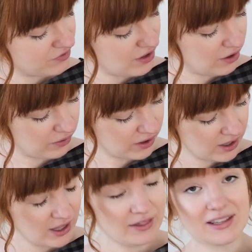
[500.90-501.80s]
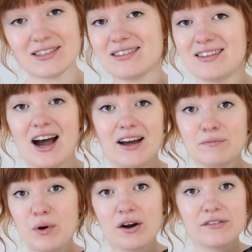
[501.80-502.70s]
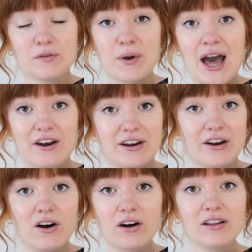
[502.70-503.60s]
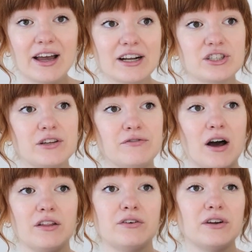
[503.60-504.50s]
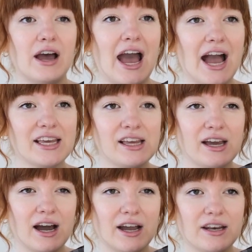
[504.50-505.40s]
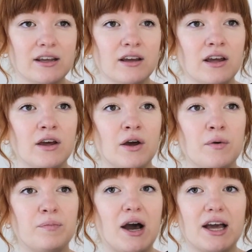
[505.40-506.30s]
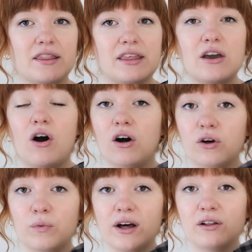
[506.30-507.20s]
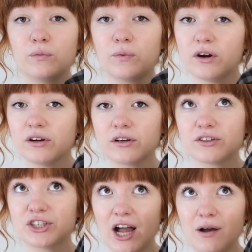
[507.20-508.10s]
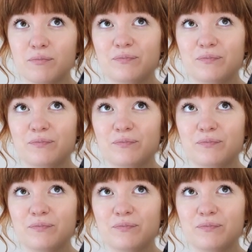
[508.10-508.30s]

So this is not part of the pattern at all. I actually followed a hacking guide by the Allwell Workshop,